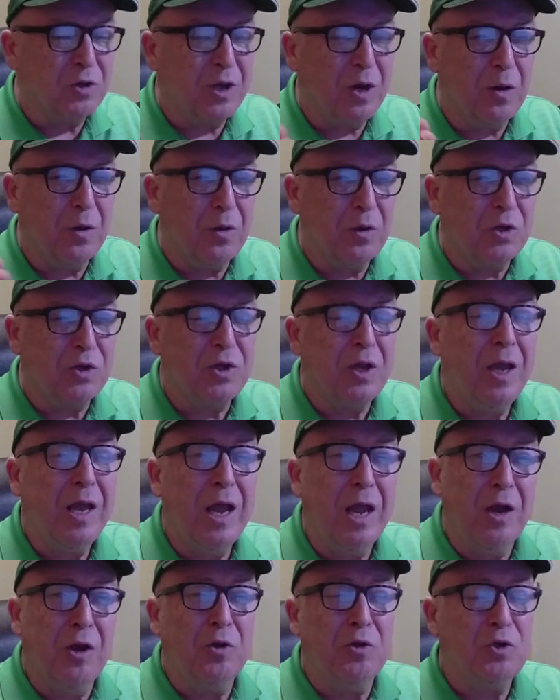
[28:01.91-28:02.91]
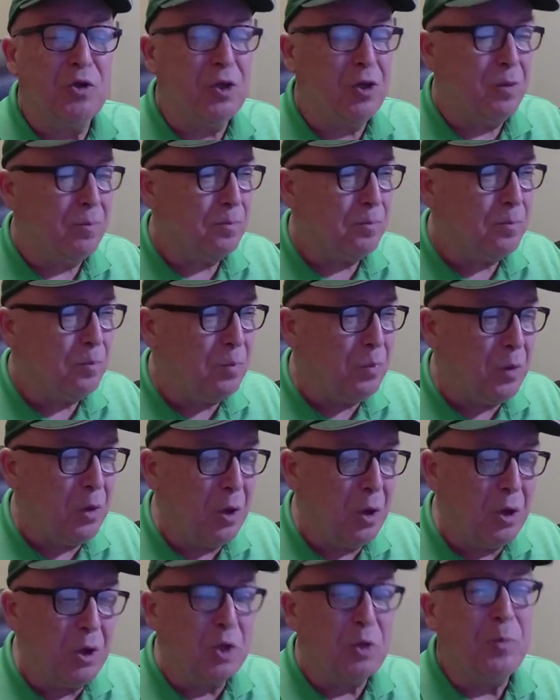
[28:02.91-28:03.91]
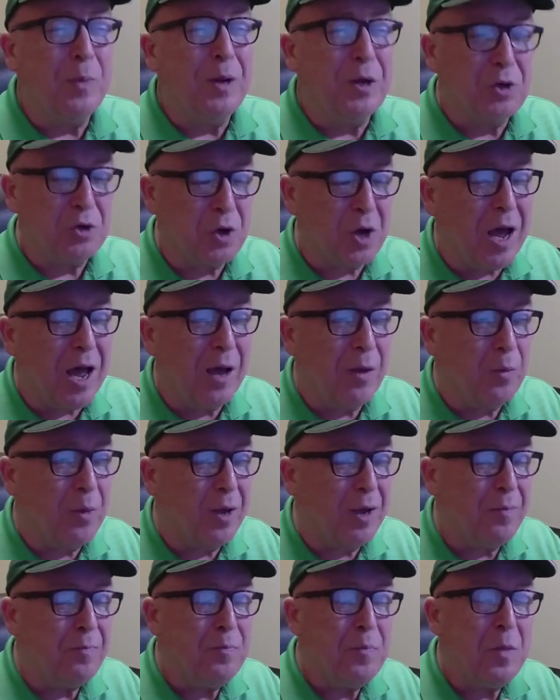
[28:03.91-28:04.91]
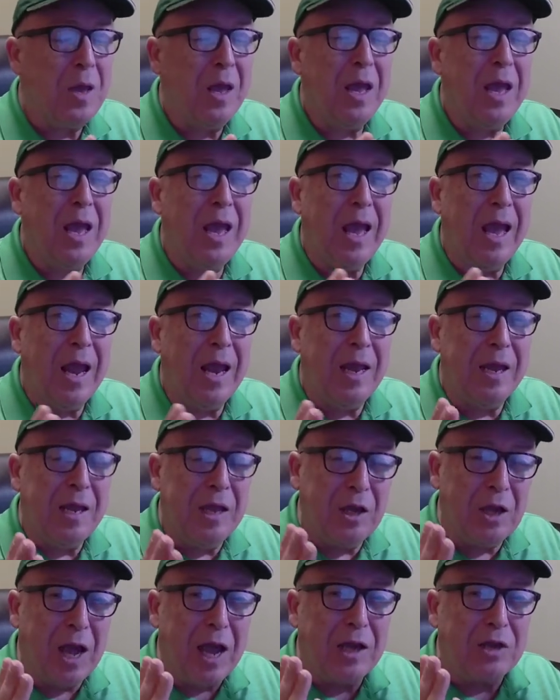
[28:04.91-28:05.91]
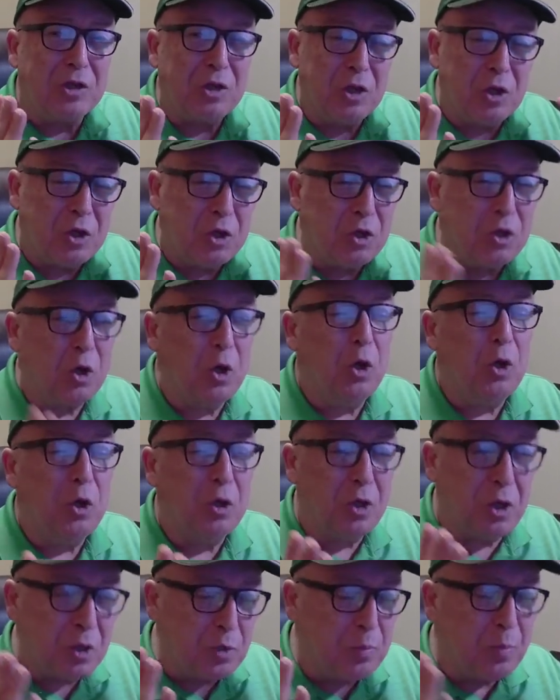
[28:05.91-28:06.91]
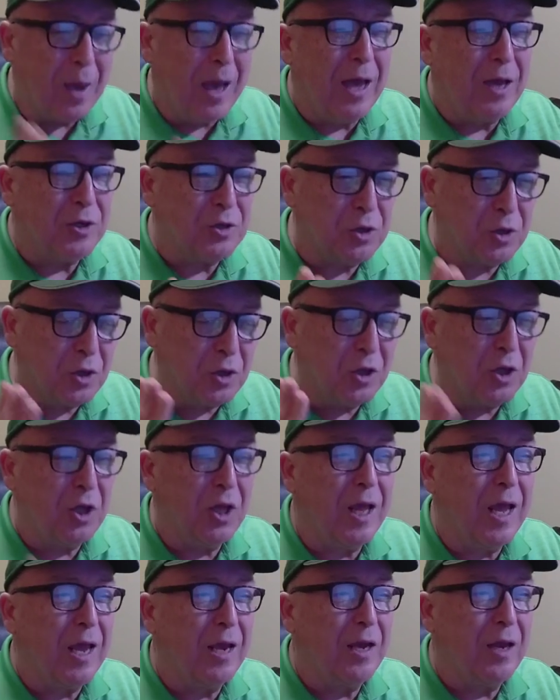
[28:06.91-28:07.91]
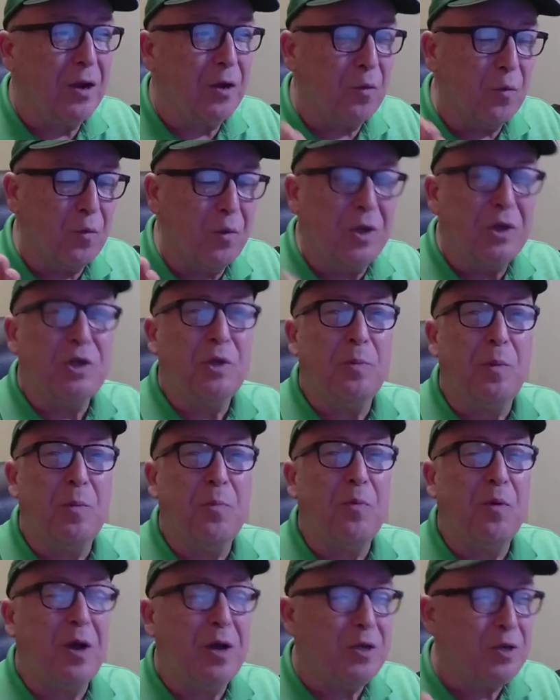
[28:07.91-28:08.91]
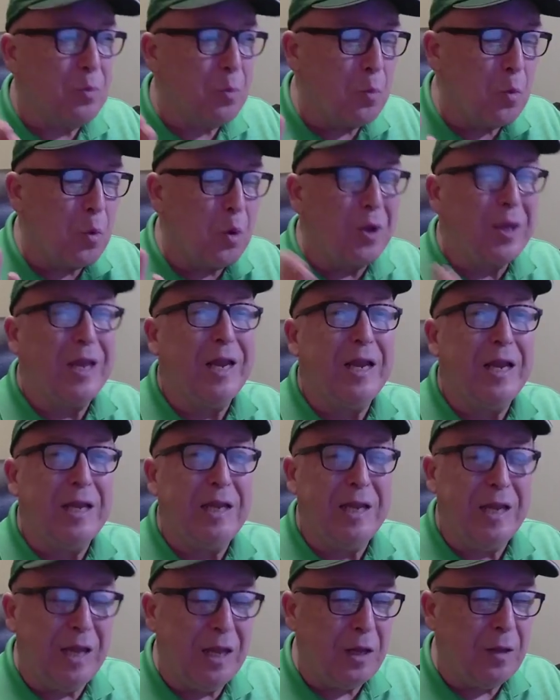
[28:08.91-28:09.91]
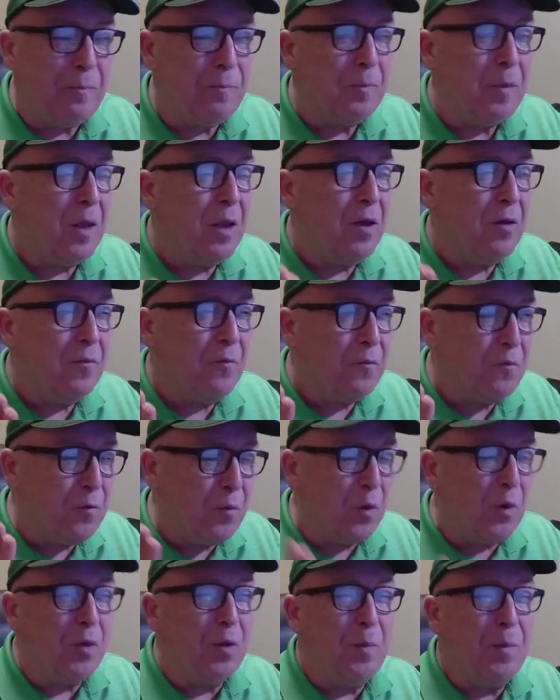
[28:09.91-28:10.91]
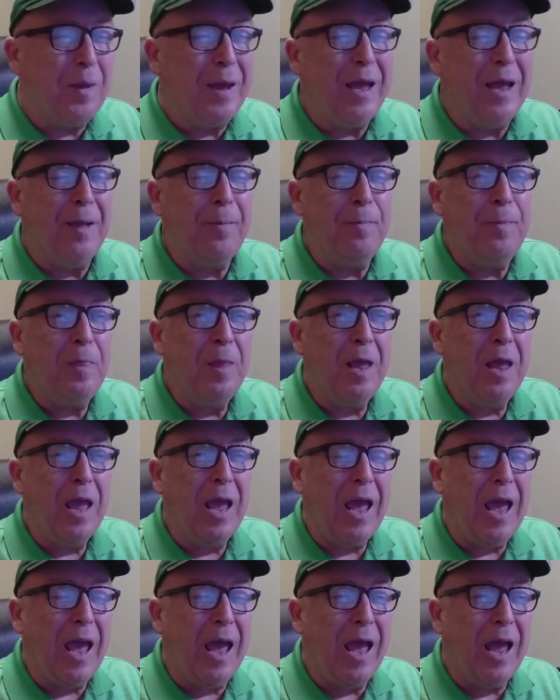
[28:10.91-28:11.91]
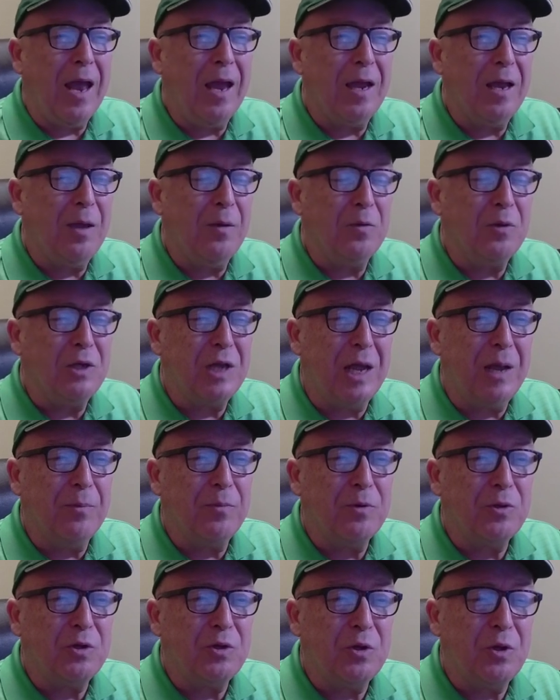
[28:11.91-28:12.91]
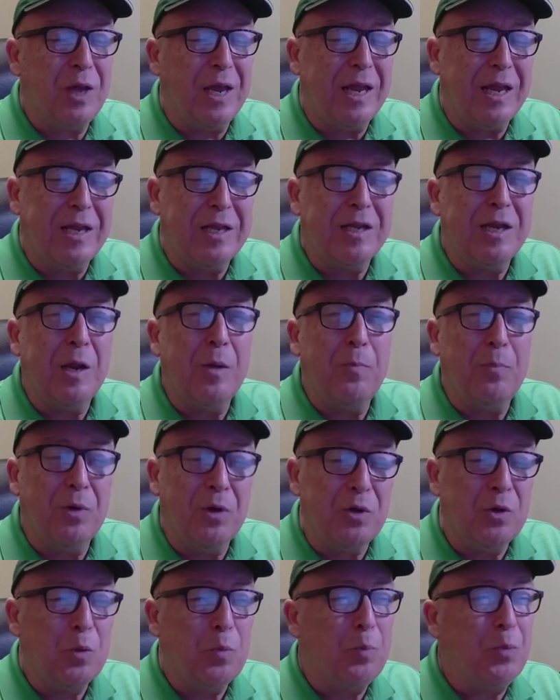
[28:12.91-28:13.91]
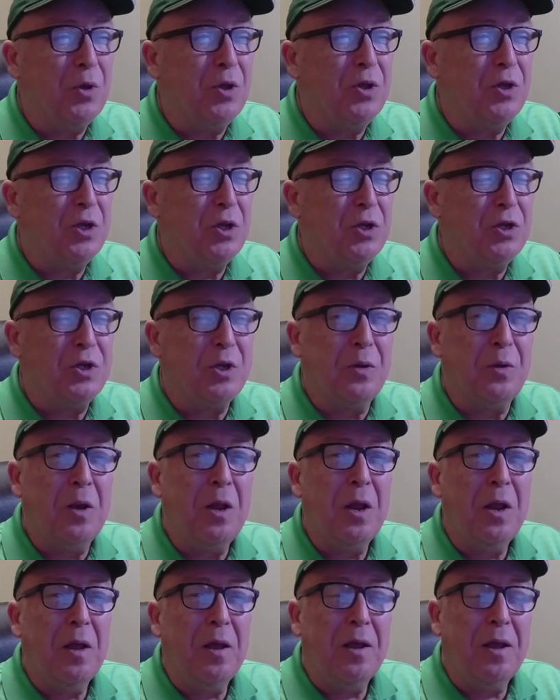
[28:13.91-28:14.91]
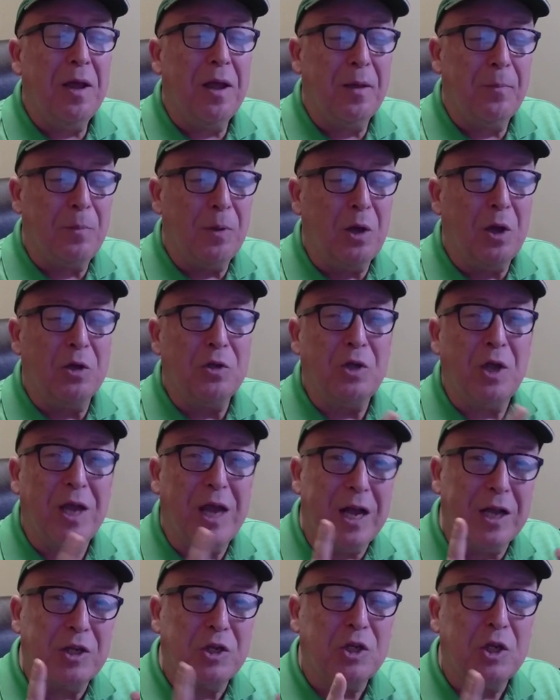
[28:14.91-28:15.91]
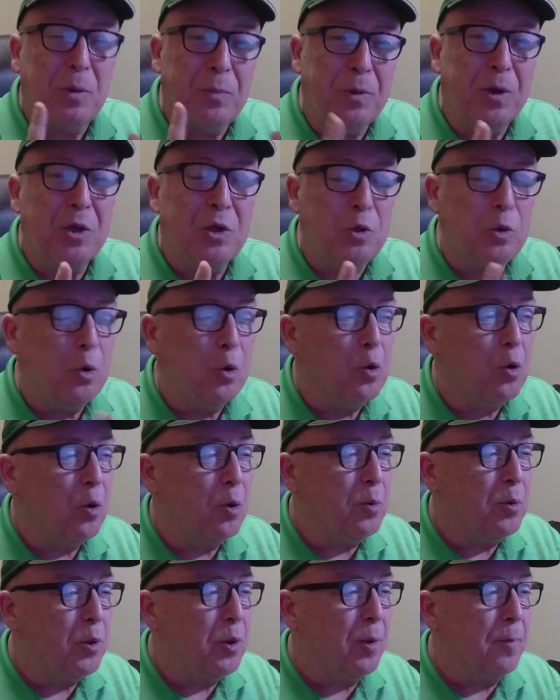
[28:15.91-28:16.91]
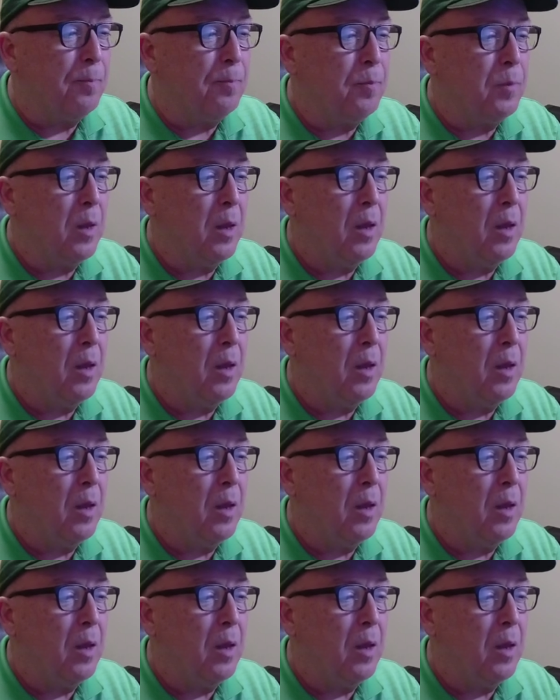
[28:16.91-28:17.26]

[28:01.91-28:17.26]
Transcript: there on this, in this, on this major highway and he actually sold this pass to the land at a reasonable price, worked out a deal for the man, and he was able to get in there, build the buildings, and uh, because he got somebody to agree with him.